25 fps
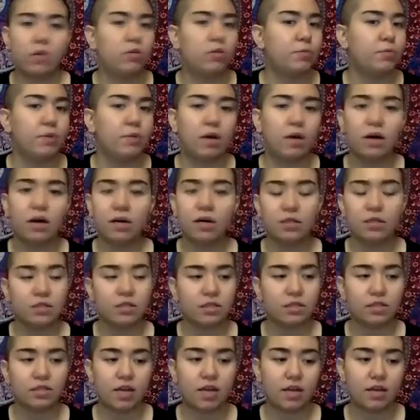honest,
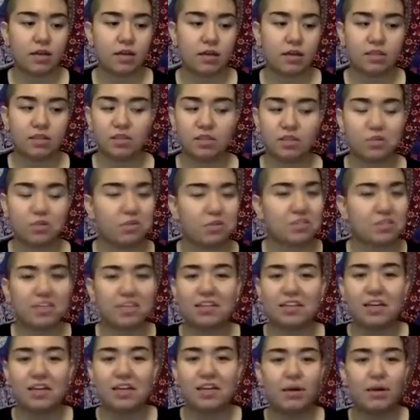exactly, because the truth's gonna
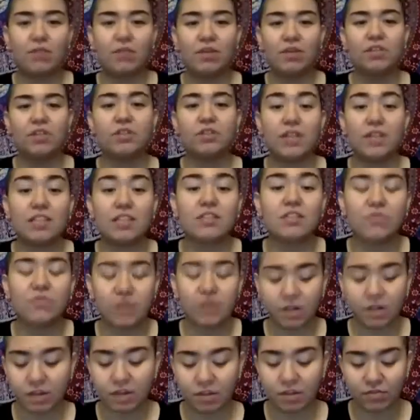come out eventually. That's a
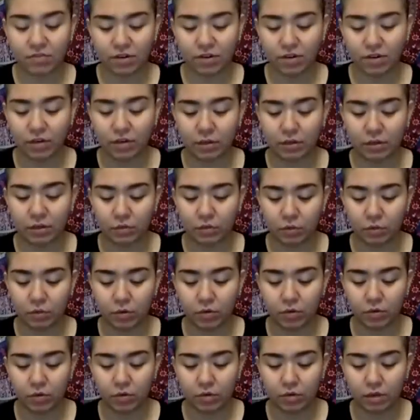very, very good
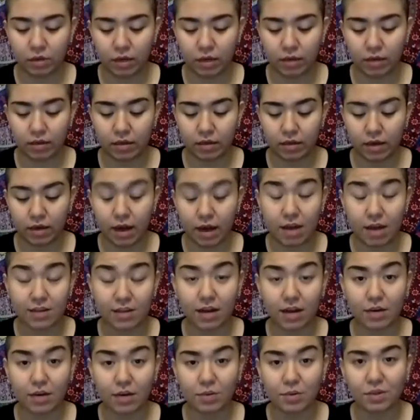quote. Like
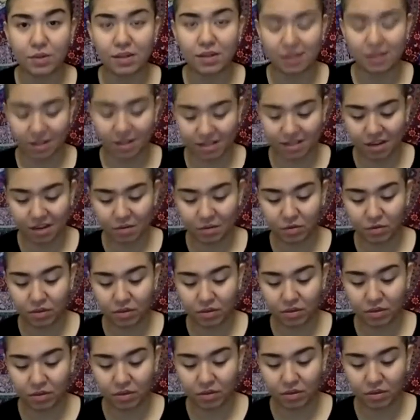I really like that
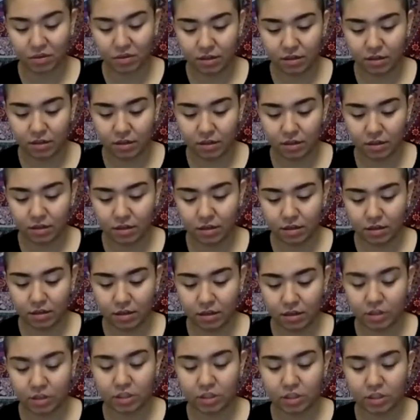one. It
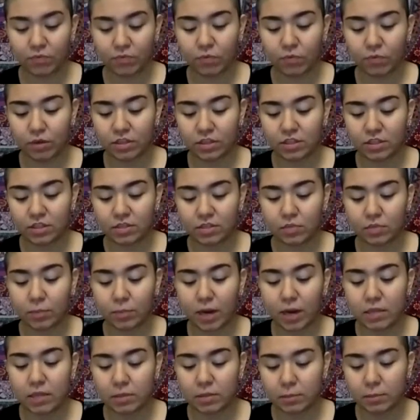just
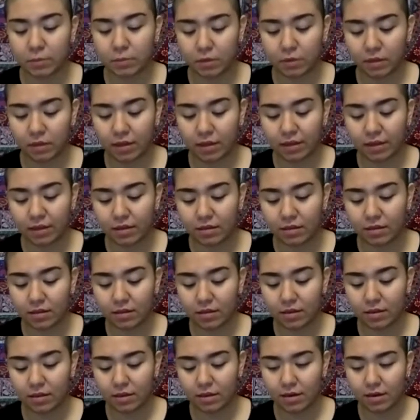reminds people like
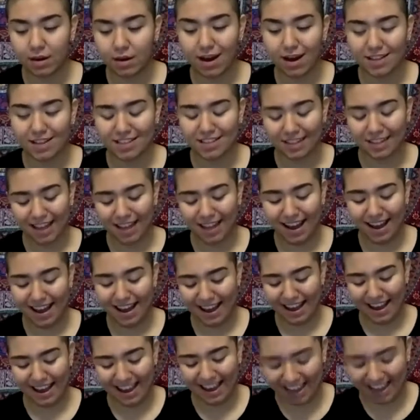not to
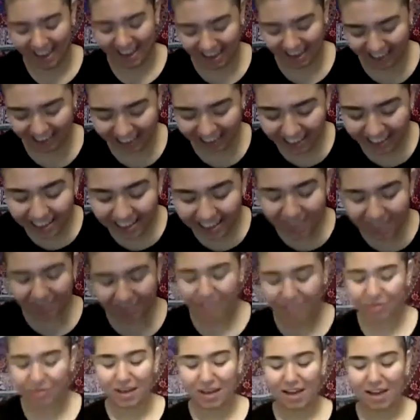lie
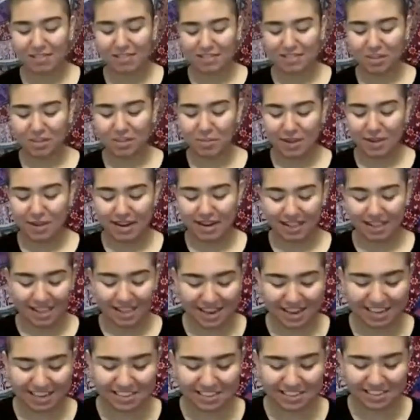because we have so many
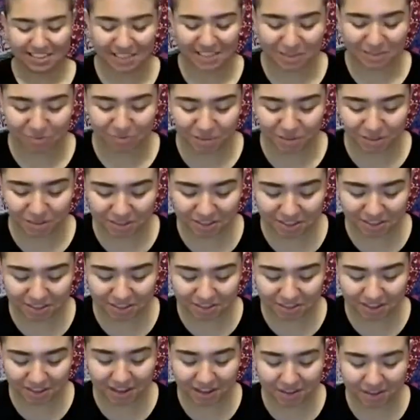liars in this world. So
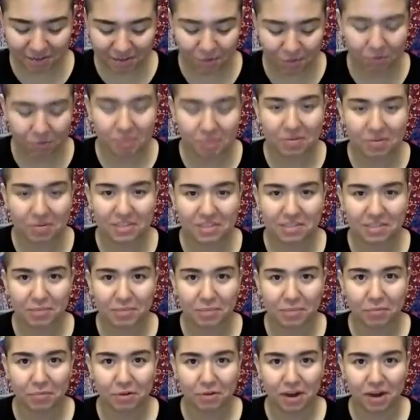that quote needs to be
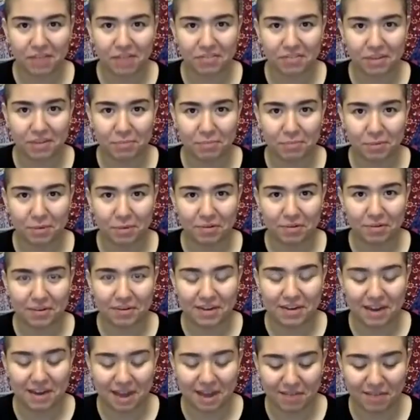more heavily promoted
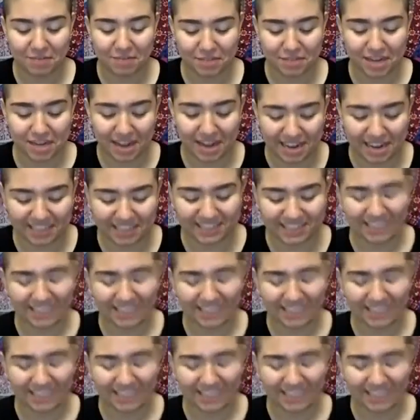and advertised.